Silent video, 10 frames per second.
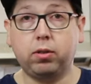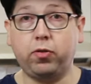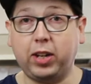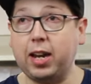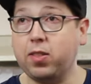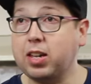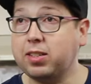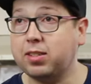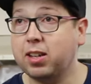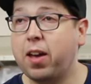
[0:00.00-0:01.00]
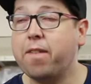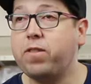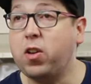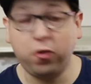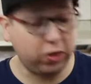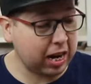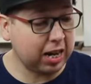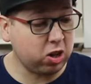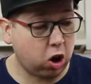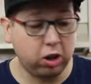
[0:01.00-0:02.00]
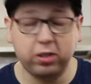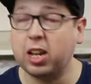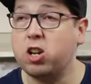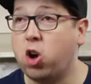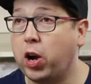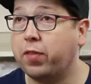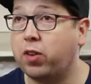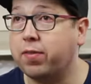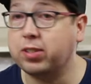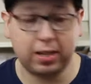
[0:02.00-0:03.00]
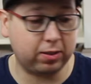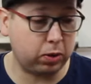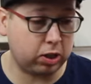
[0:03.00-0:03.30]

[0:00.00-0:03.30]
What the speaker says: forget this, $15.95,